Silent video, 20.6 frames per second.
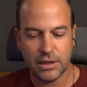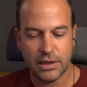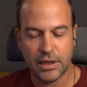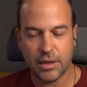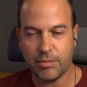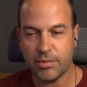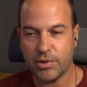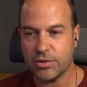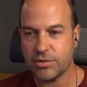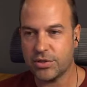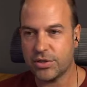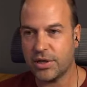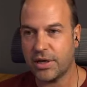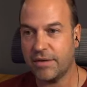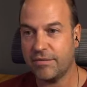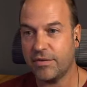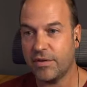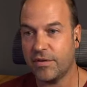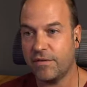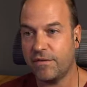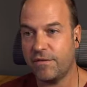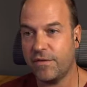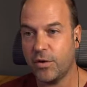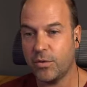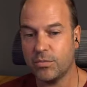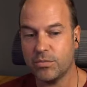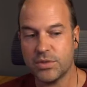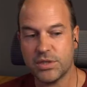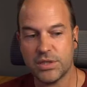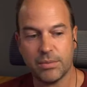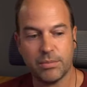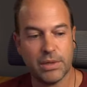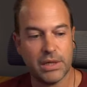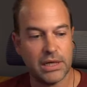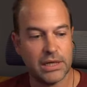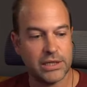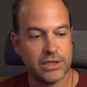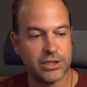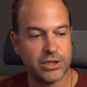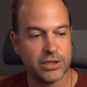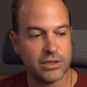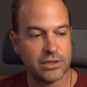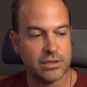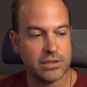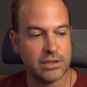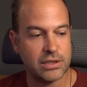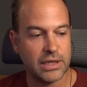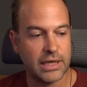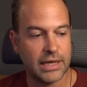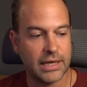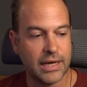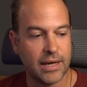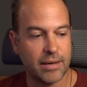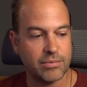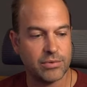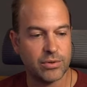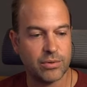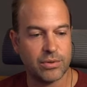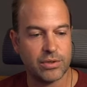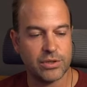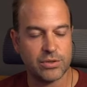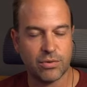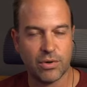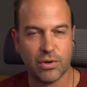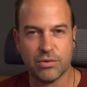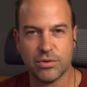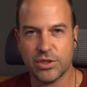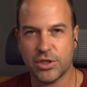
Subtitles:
then we also have the film simulations in Capture One as well.